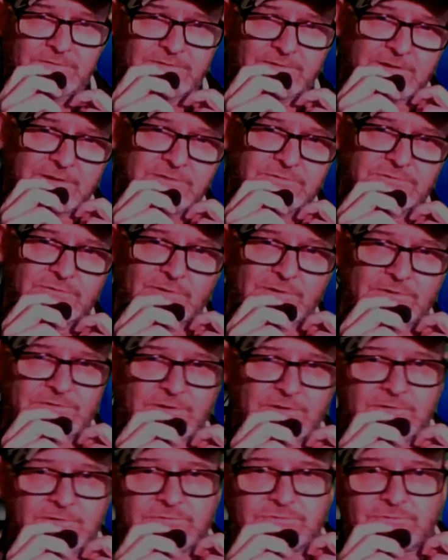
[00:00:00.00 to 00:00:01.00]
an insurance
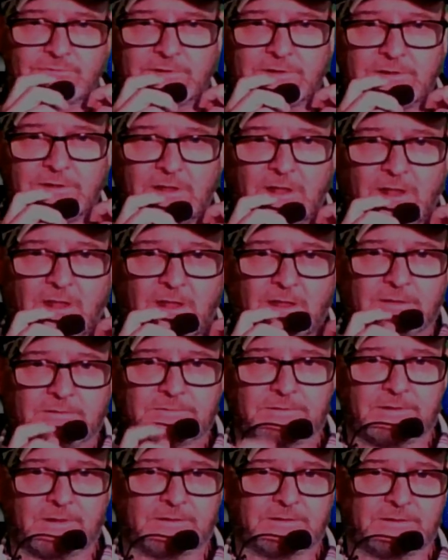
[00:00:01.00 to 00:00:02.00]
industry
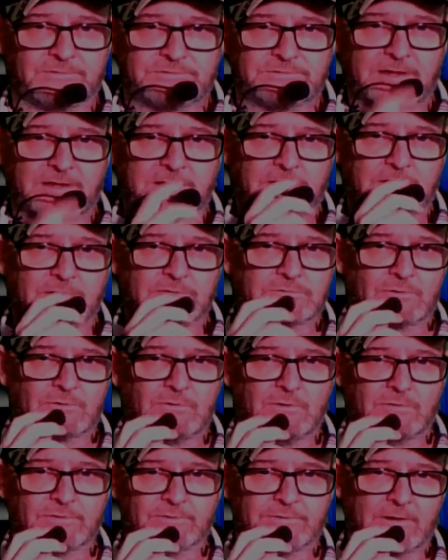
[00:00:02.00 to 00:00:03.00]
that is taking
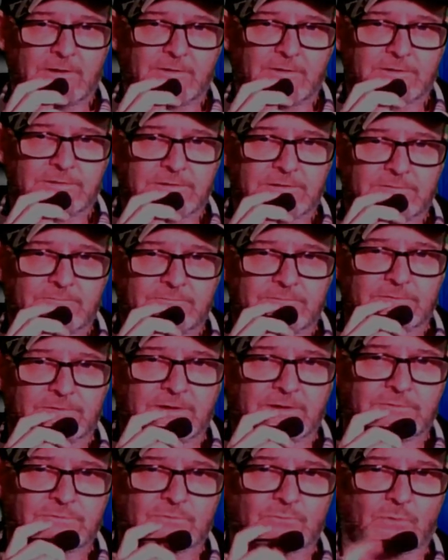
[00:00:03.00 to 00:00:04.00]
control of the narrative for
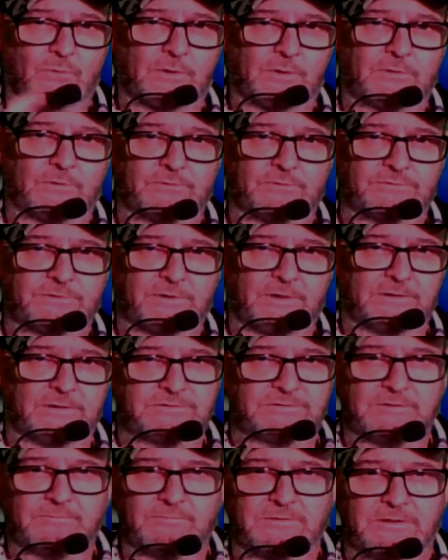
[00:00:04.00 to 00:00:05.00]
the injured workers, and
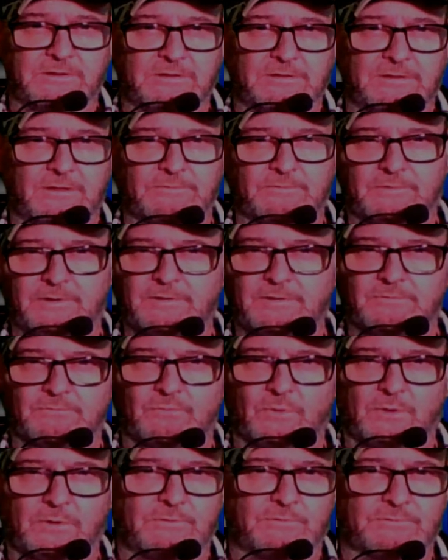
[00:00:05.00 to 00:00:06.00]
it's even getting other injured
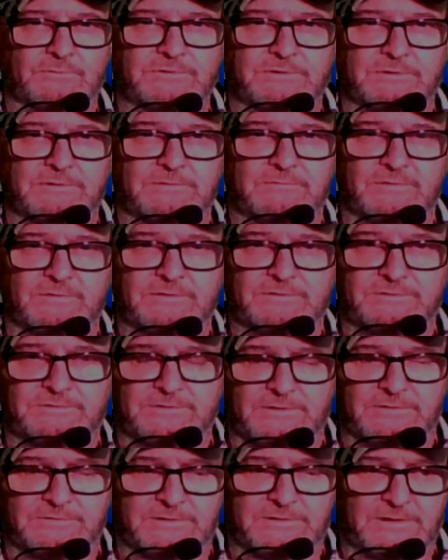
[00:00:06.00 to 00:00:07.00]
workers convinced
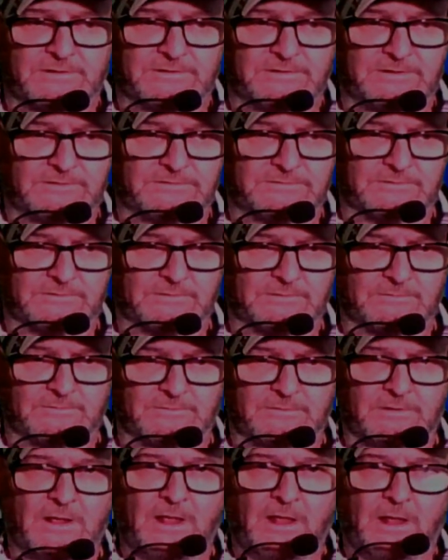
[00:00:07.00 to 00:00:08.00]
that they need
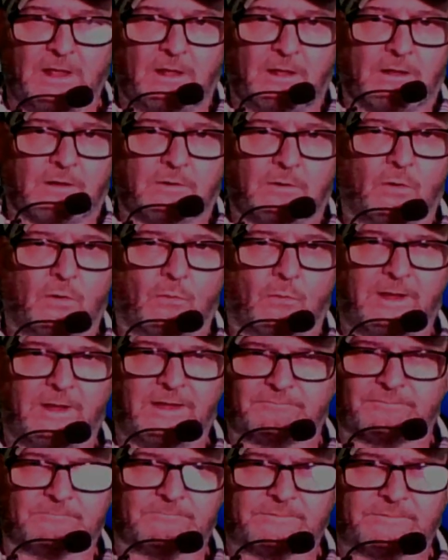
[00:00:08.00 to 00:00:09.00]
to go away
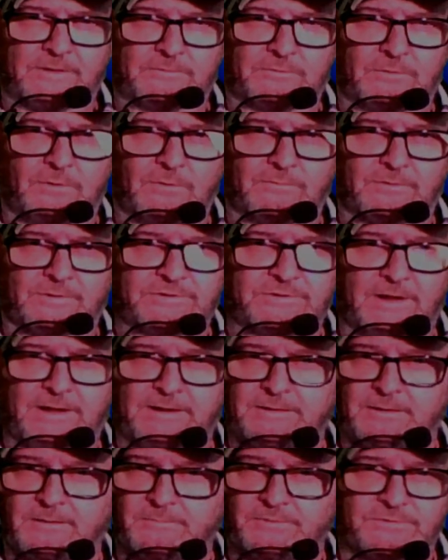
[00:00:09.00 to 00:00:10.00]
from federal oversight.
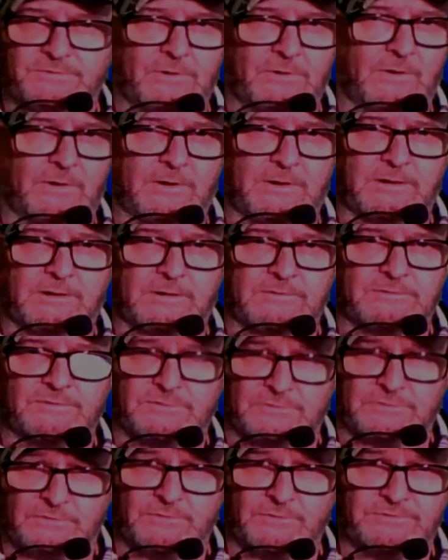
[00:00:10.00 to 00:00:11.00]
And I'm sorry, the
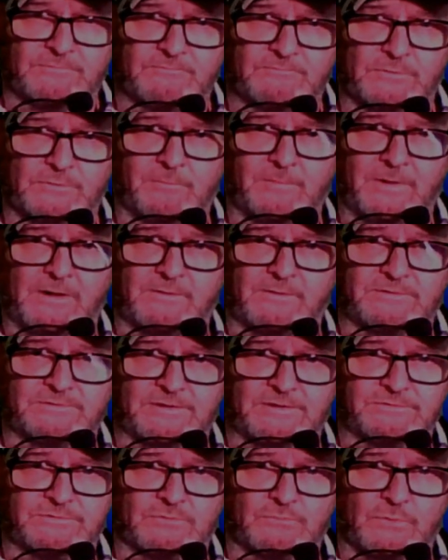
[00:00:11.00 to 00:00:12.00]
solution for America's
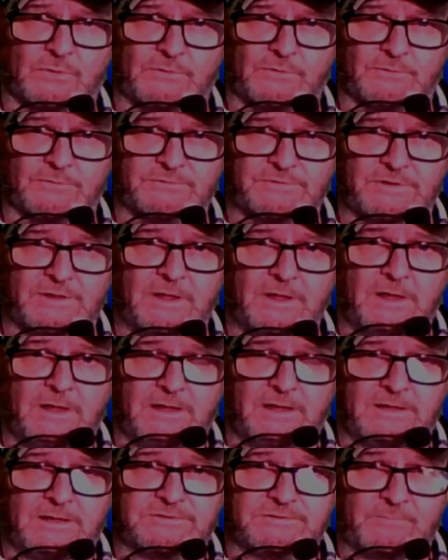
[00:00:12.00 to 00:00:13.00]
injured workers
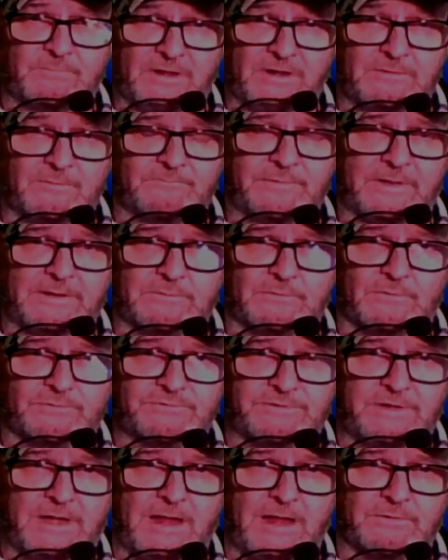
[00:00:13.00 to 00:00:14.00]
is the minimum federal
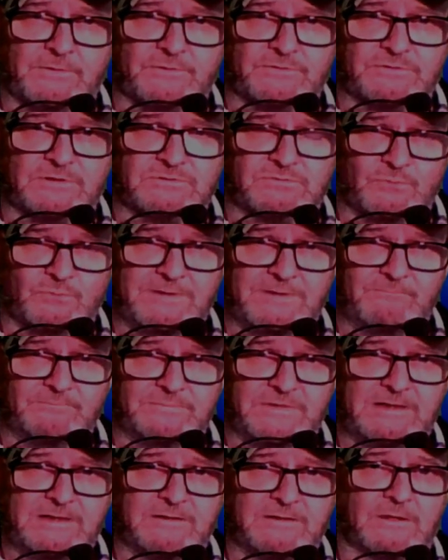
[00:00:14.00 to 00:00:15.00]
standards that we've
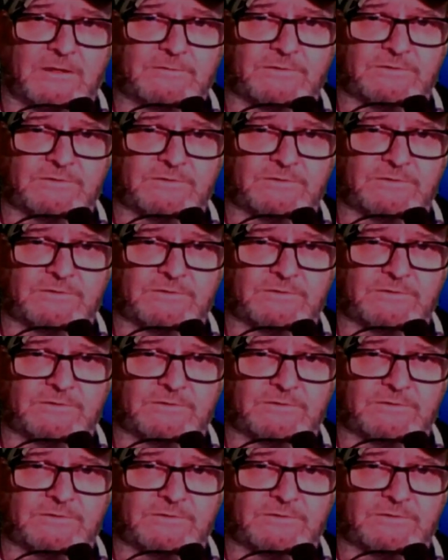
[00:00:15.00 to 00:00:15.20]
needed on the